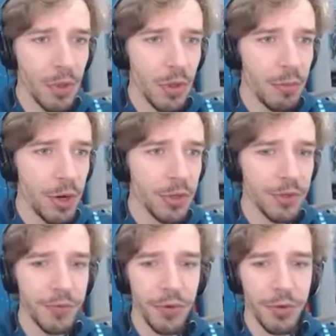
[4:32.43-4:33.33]
Marcus,
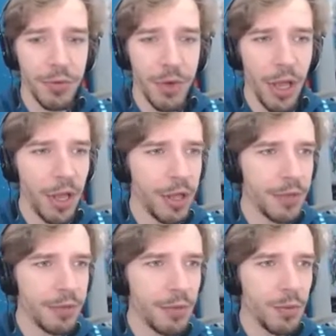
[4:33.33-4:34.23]
if you're
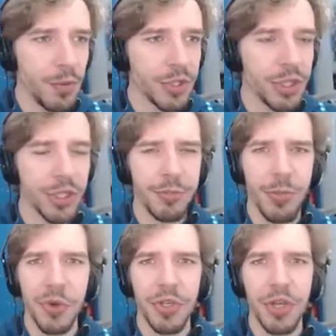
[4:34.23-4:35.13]
uh, watching this,
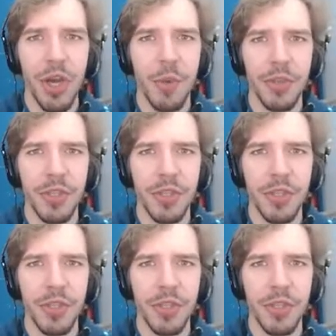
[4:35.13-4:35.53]
post in the comments.